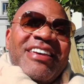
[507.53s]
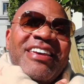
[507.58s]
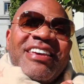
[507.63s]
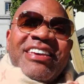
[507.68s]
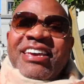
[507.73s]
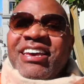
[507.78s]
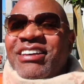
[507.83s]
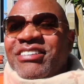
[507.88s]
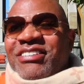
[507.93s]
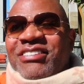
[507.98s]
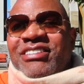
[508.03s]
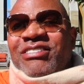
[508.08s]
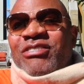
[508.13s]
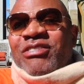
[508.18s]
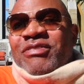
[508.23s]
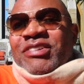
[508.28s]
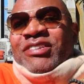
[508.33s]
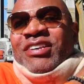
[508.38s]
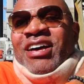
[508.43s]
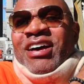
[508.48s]
Yes, it's Louis
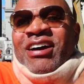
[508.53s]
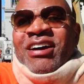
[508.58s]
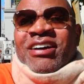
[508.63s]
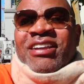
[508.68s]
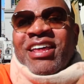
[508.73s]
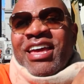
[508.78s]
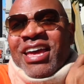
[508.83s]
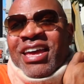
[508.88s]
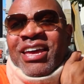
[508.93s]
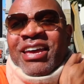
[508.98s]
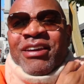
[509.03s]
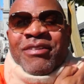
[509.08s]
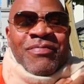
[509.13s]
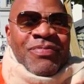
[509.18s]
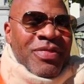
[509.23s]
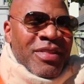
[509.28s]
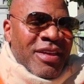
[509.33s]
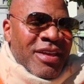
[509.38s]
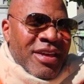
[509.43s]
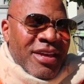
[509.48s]
Vuitton, and
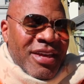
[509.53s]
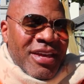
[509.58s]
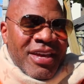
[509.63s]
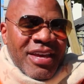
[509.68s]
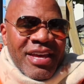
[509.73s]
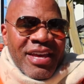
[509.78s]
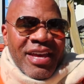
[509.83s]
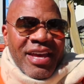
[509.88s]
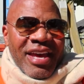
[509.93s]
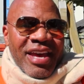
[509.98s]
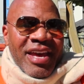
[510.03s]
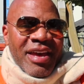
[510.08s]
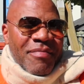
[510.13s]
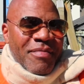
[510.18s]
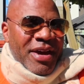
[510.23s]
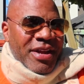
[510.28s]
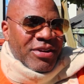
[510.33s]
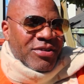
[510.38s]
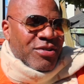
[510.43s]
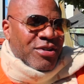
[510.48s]

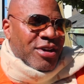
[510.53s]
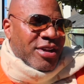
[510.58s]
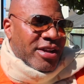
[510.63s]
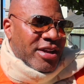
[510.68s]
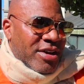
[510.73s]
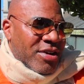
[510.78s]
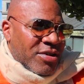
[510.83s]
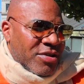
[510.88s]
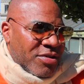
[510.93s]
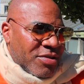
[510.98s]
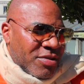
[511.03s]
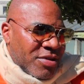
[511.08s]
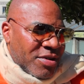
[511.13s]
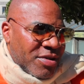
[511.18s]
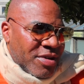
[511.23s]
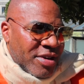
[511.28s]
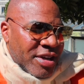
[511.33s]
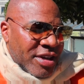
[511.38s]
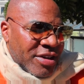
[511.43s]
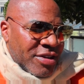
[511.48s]
my new
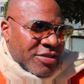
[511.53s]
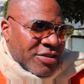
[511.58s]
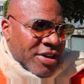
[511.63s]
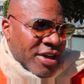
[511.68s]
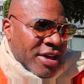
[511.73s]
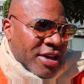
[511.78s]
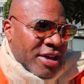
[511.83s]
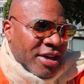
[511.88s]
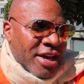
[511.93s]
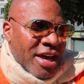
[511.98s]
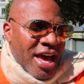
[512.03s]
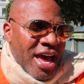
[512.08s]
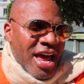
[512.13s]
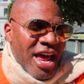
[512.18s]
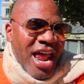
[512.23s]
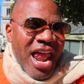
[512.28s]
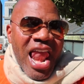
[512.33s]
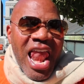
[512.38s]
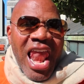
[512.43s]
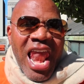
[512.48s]
cologne is
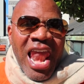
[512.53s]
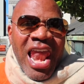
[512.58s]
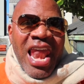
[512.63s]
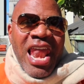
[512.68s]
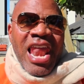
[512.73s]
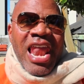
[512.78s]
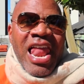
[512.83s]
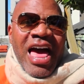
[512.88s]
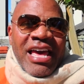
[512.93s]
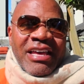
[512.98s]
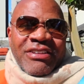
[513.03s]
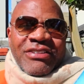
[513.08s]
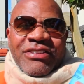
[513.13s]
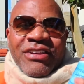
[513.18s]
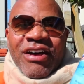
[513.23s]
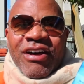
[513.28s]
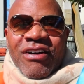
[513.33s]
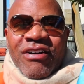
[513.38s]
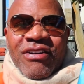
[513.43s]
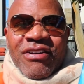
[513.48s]

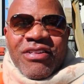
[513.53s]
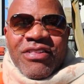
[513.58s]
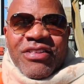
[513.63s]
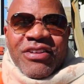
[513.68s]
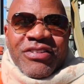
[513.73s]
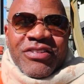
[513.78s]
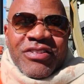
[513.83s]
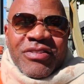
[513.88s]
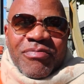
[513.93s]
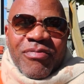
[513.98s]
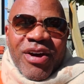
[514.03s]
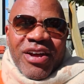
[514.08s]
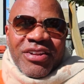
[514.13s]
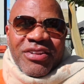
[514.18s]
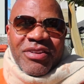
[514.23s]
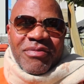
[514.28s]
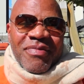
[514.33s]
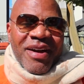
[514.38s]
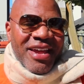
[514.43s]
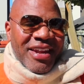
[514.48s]
Lysol. This is brought
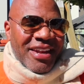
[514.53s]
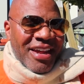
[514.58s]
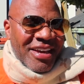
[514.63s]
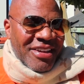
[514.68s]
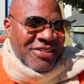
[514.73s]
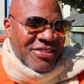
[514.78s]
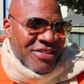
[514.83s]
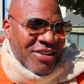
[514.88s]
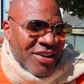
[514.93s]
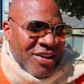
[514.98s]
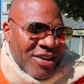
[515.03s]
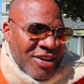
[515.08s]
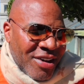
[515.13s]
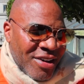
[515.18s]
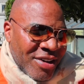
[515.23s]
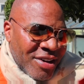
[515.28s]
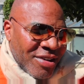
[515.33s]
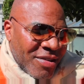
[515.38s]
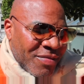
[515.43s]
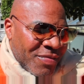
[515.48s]
to you by
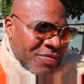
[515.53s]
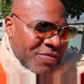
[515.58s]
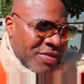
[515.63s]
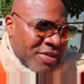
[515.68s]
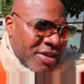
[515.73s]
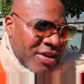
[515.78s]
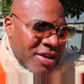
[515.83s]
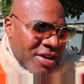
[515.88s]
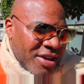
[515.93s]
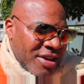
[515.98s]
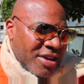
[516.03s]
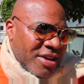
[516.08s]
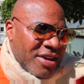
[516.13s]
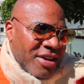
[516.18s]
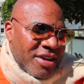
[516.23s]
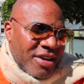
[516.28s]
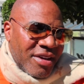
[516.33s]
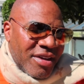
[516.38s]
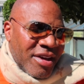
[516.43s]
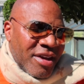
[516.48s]
Lysol,
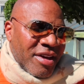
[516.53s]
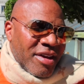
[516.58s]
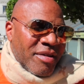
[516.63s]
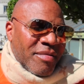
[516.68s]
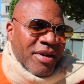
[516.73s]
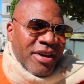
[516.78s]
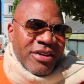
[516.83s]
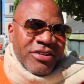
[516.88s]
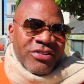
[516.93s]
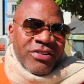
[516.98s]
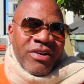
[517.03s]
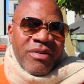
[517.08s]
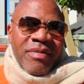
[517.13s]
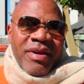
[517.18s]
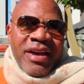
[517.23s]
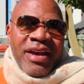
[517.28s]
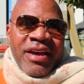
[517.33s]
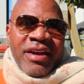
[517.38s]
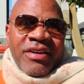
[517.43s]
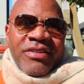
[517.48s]
and my Germ
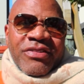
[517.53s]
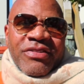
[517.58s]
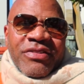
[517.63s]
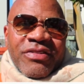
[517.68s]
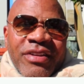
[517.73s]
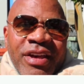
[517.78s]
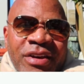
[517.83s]
X.